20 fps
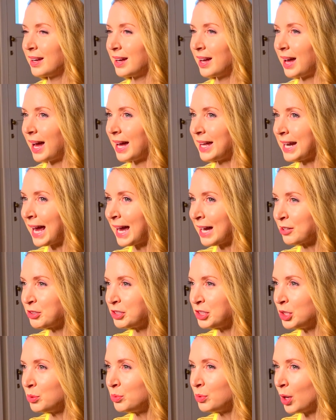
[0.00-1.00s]
And how do
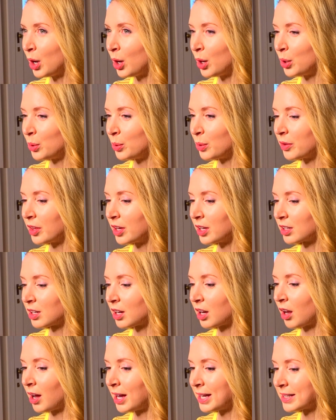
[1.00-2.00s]
you know that
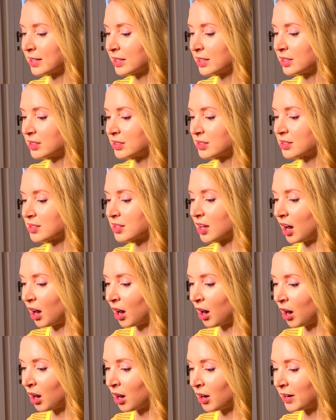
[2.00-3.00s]
glycans
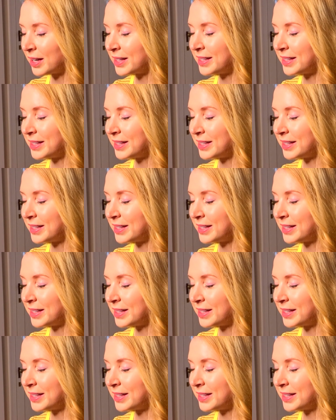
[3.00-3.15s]
are an